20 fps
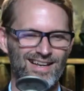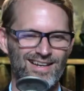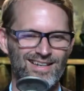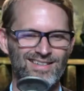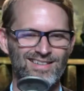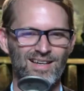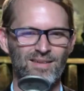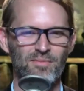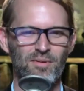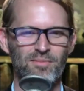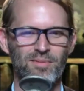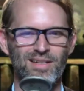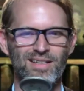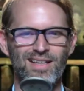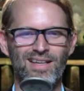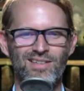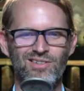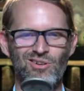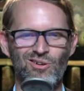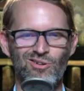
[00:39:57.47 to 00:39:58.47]
time I made
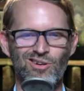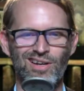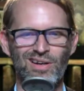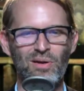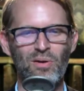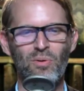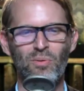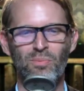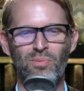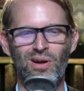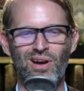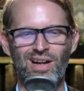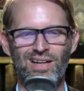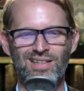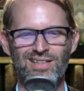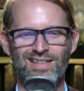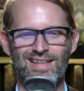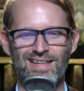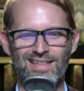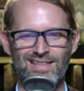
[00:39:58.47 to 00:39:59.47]
that joke, I know, but I
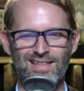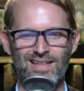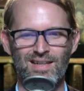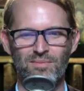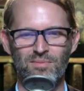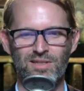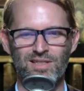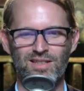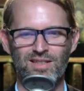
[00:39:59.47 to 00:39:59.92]
just can't stop myself.